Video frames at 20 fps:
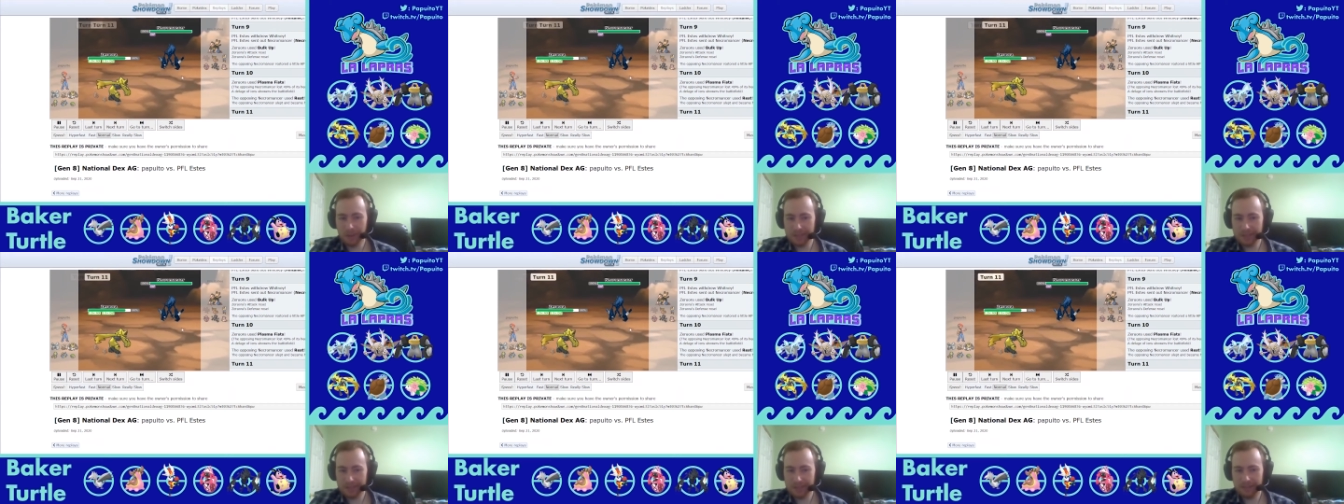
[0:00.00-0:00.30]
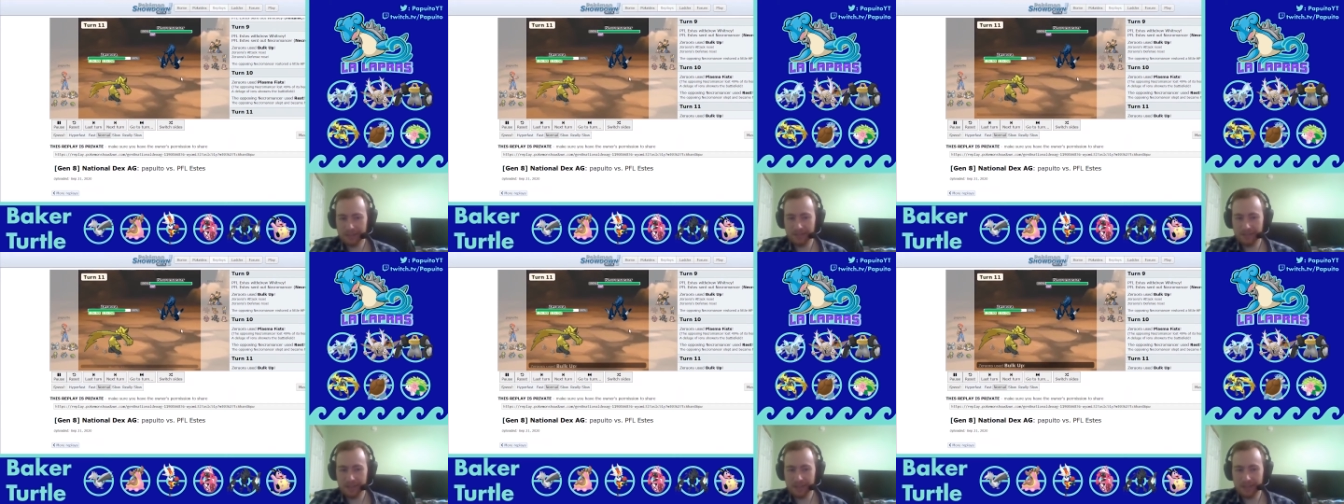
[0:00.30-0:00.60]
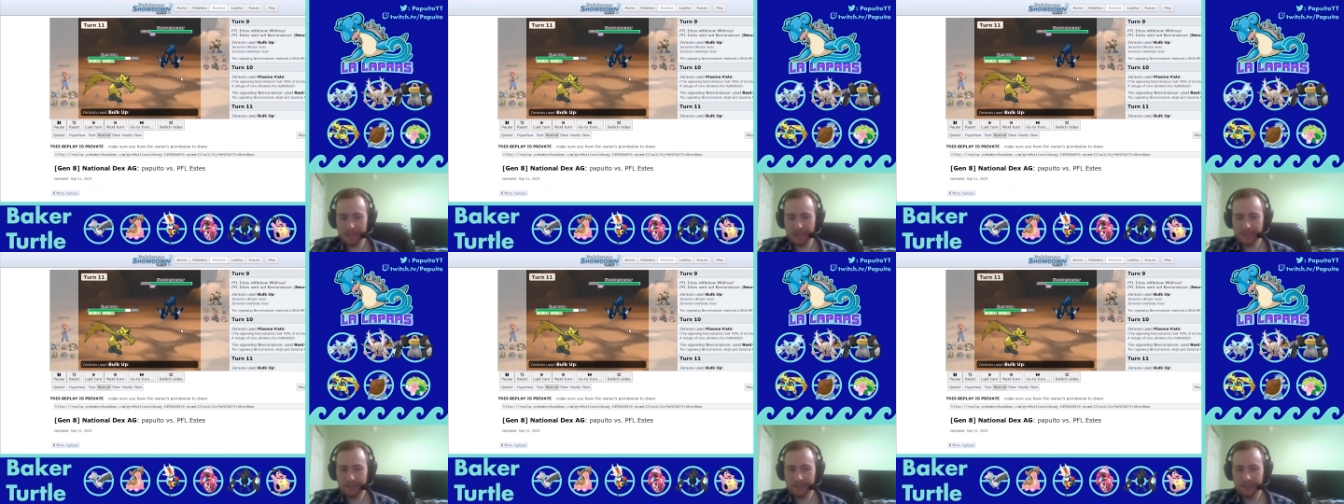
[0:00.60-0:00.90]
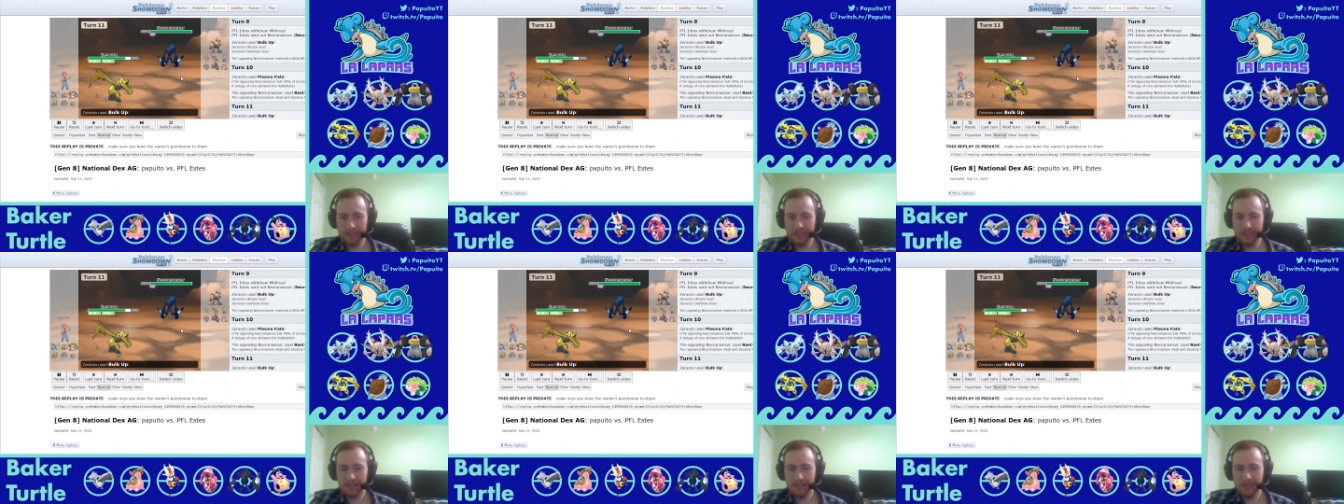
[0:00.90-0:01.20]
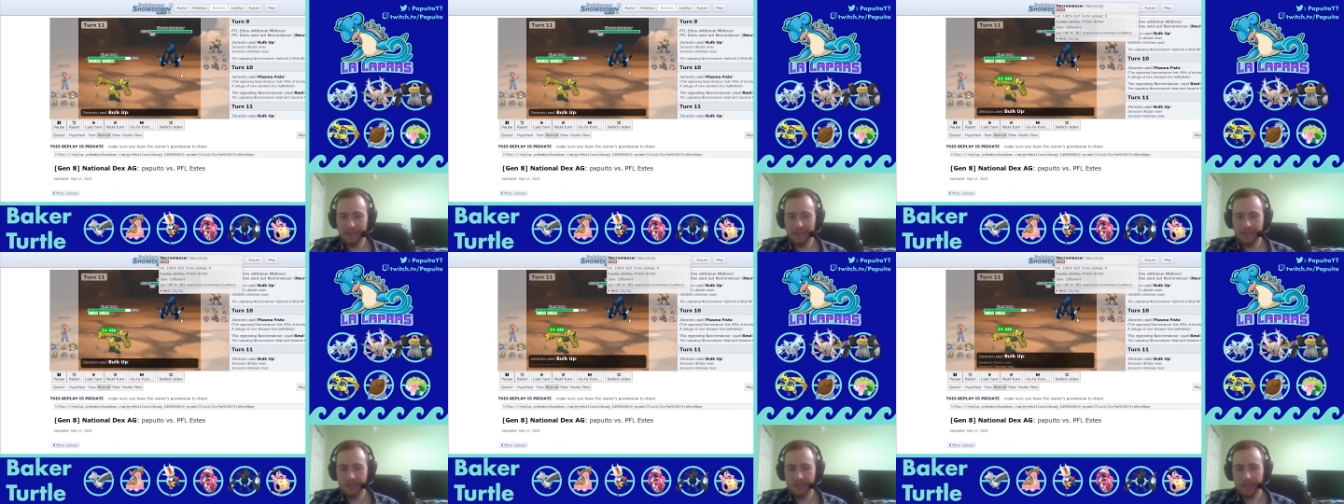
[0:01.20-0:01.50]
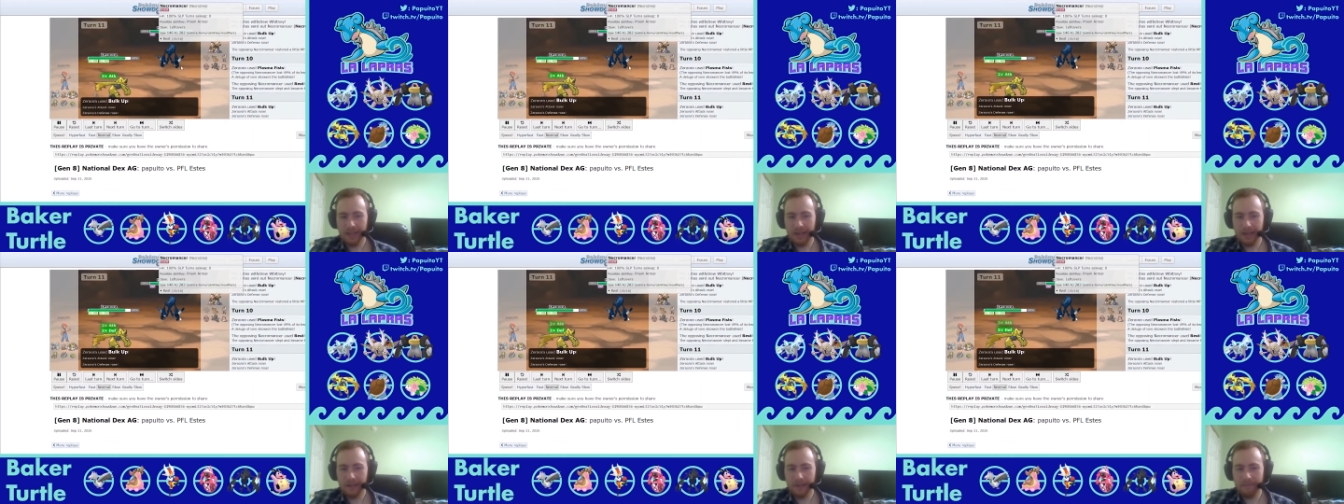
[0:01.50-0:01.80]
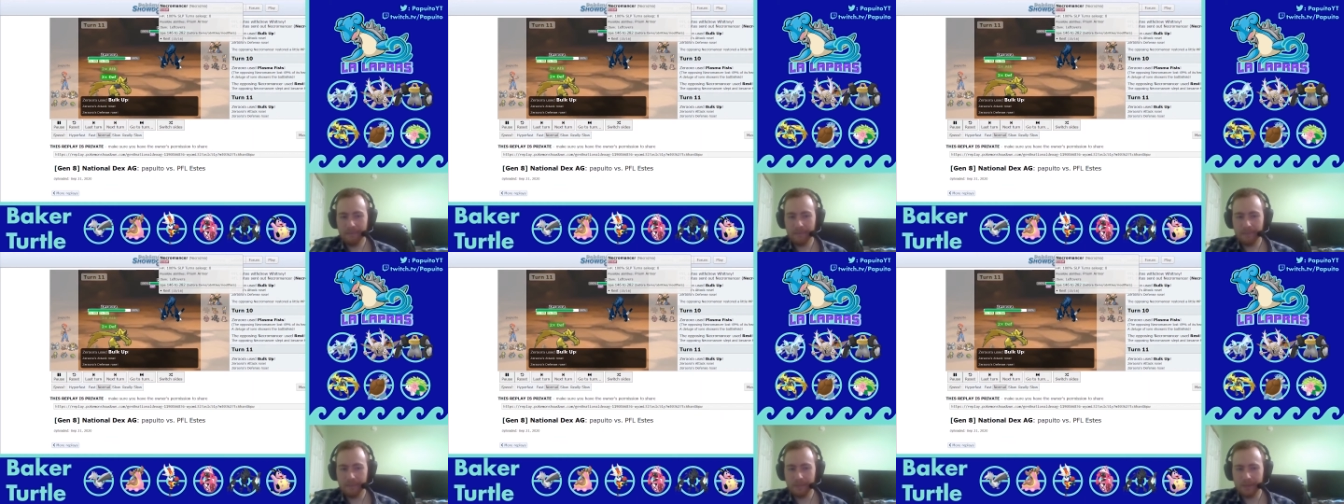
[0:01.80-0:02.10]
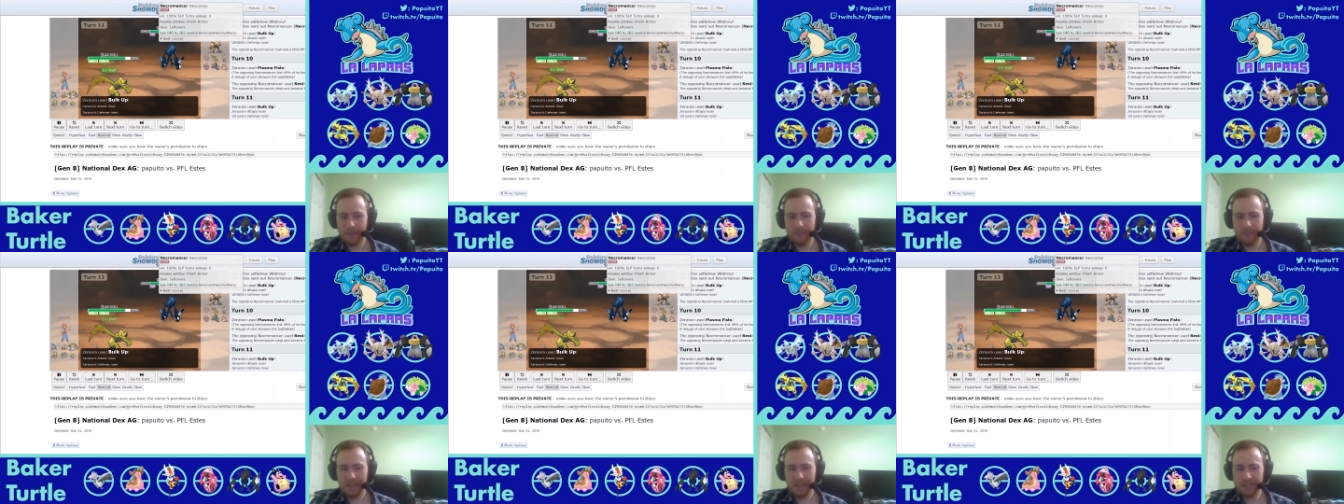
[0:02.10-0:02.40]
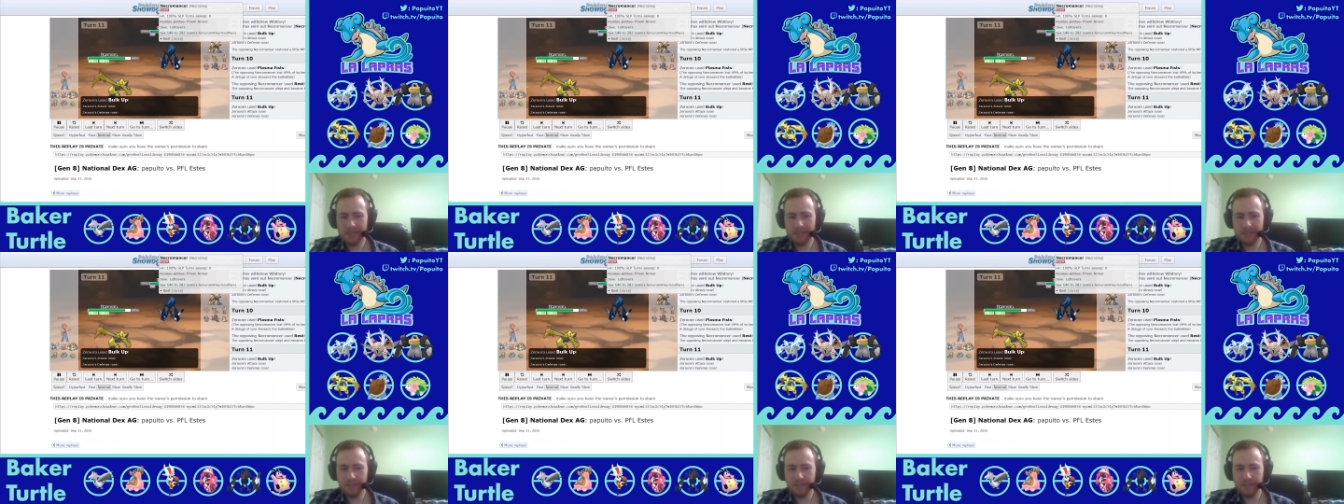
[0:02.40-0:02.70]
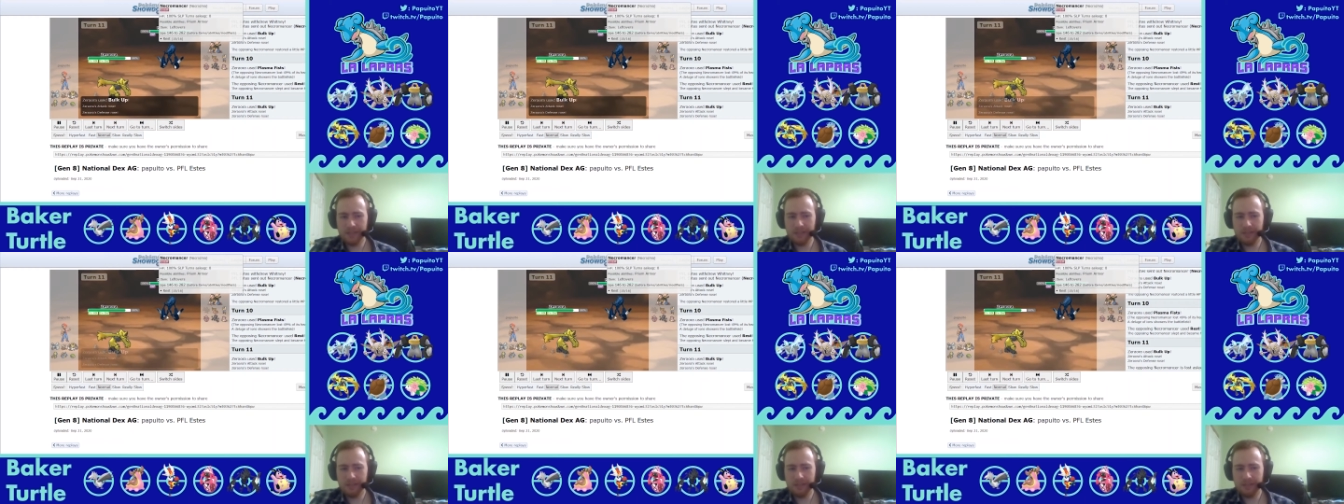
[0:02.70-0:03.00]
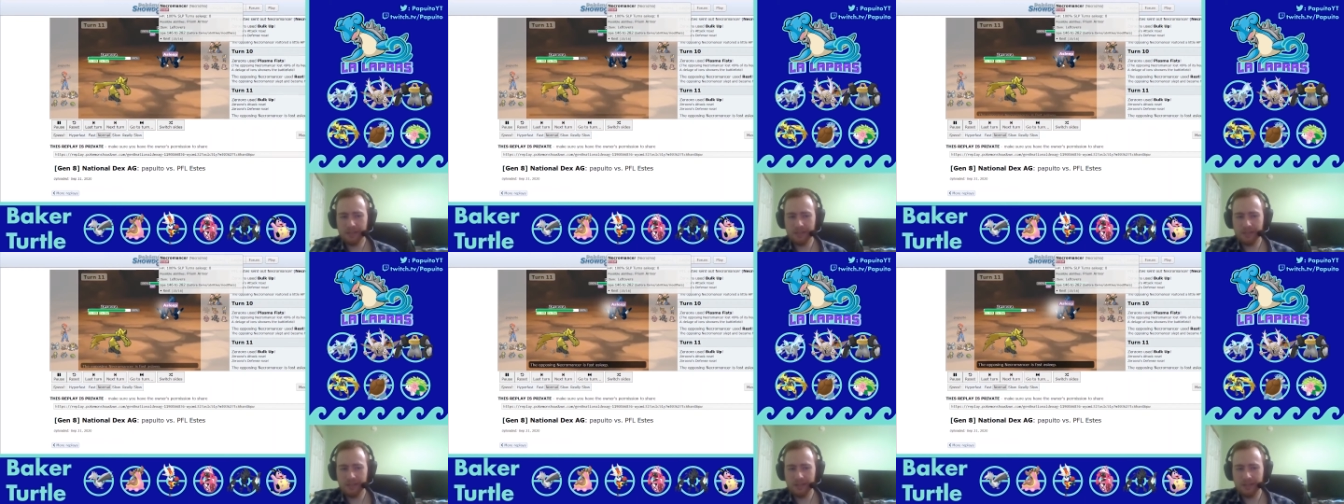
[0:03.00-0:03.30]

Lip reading: terrifying. But I just figure